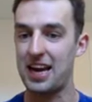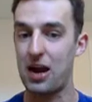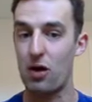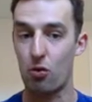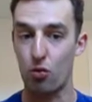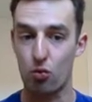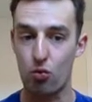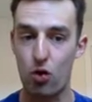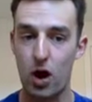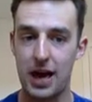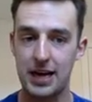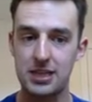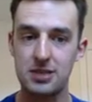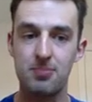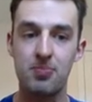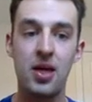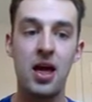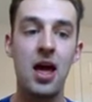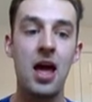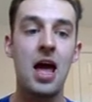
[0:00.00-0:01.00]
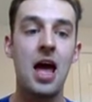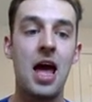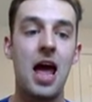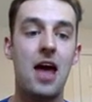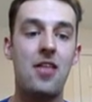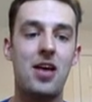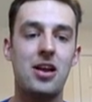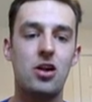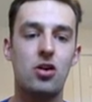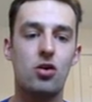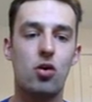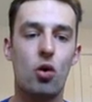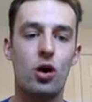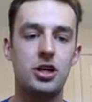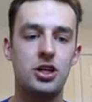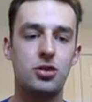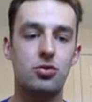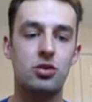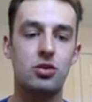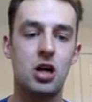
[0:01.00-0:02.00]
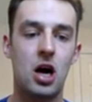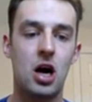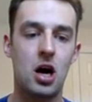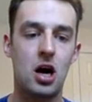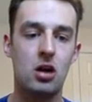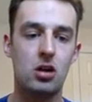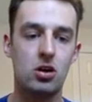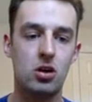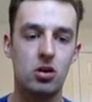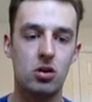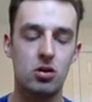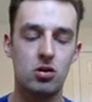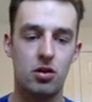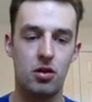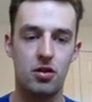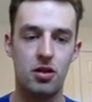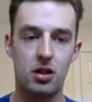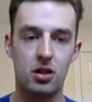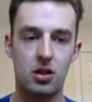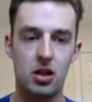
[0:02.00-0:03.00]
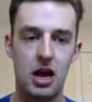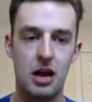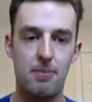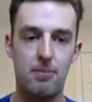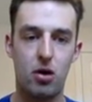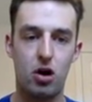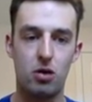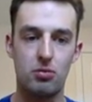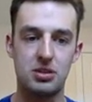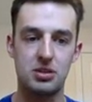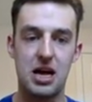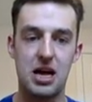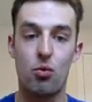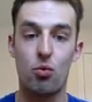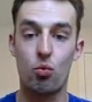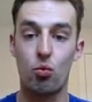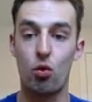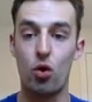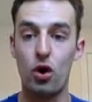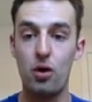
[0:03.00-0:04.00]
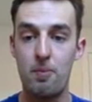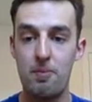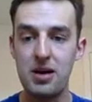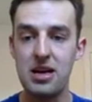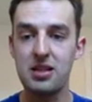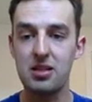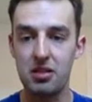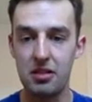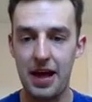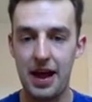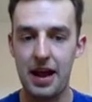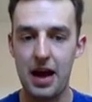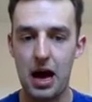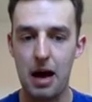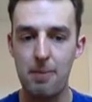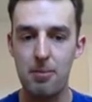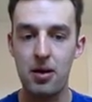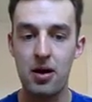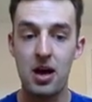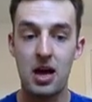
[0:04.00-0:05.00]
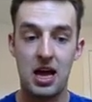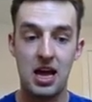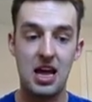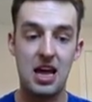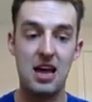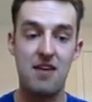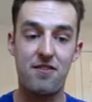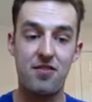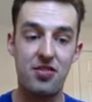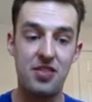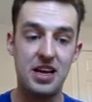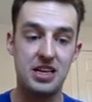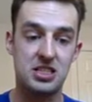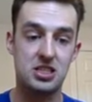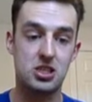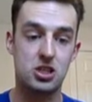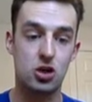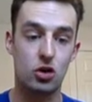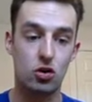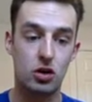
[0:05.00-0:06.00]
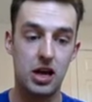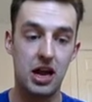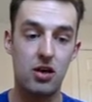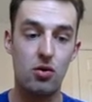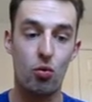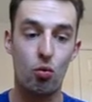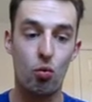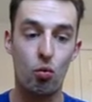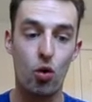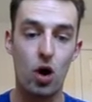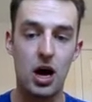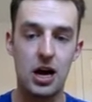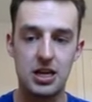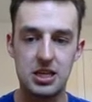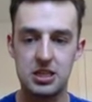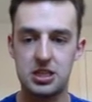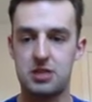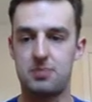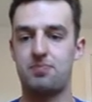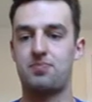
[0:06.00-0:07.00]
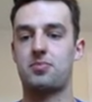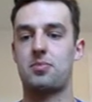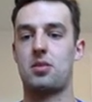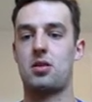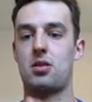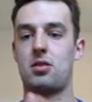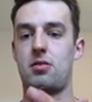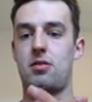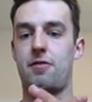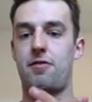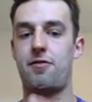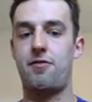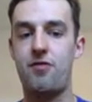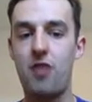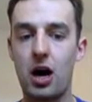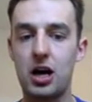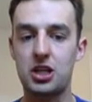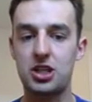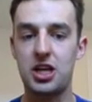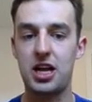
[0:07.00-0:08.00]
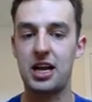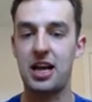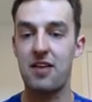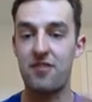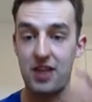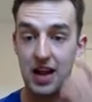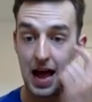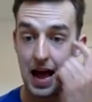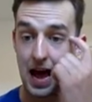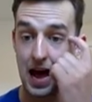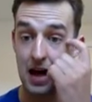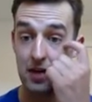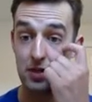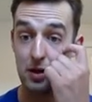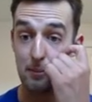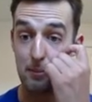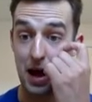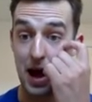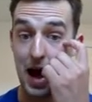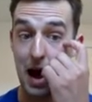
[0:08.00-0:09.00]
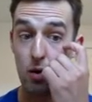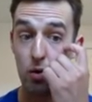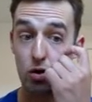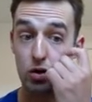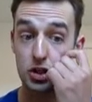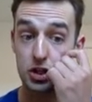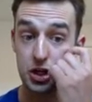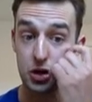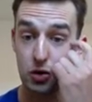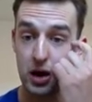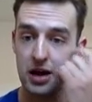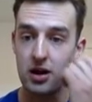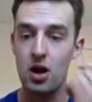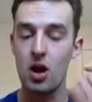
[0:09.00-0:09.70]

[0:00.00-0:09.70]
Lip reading: it right. And then you're going to color the light bulbs that would be lit up if this circuit was functioning, if it had the power to it.